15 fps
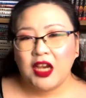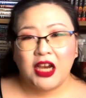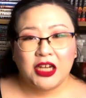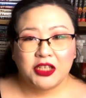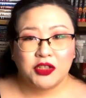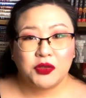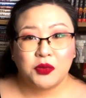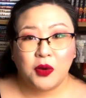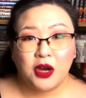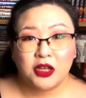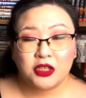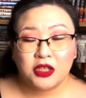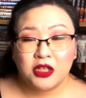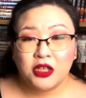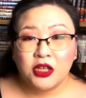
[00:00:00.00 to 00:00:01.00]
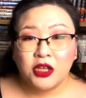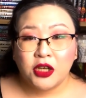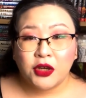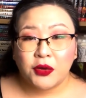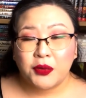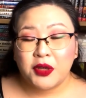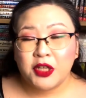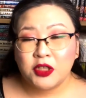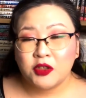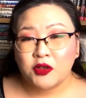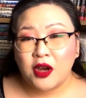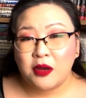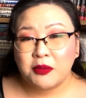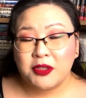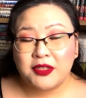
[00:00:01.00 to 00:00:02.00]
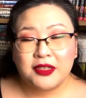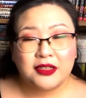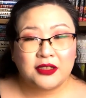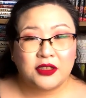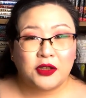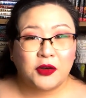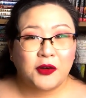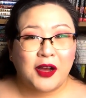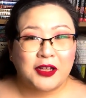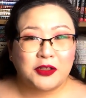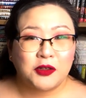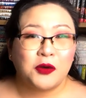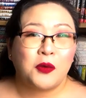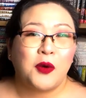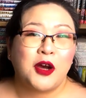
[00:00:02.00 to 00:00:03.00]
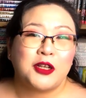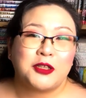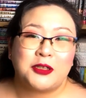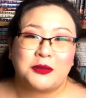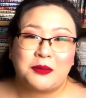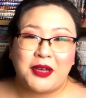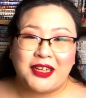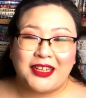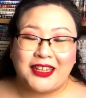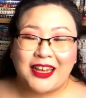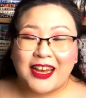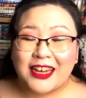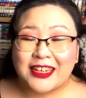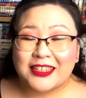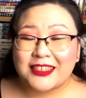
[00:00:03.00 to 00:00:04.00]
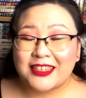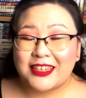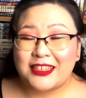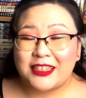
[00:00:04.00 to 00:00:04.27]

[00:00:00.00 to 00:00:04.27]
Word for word: I do watch Korean dramas, though I don't watch as many as I